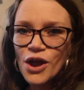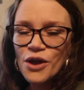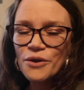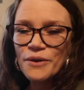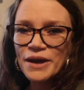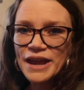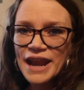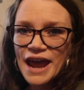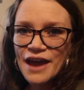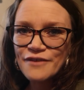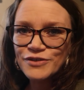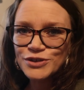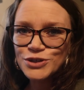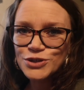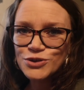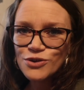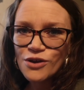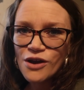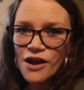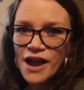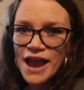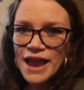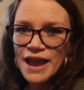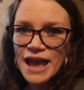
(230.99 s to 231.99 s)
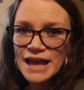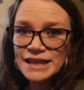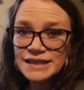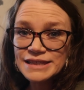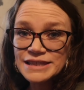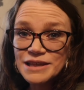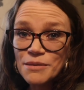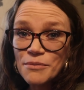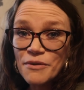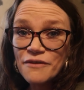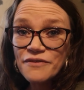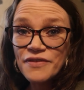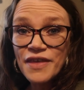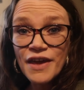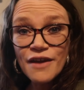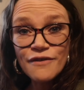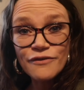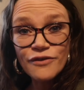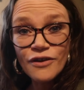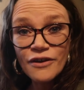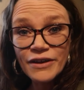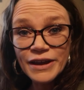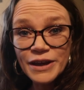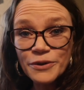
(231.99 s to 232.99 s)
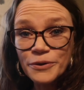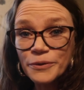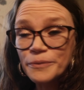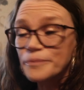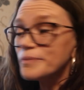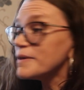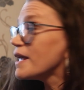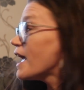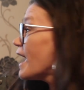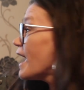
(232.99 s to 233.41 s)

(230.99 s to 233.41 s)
and have a try at some of their vinyl.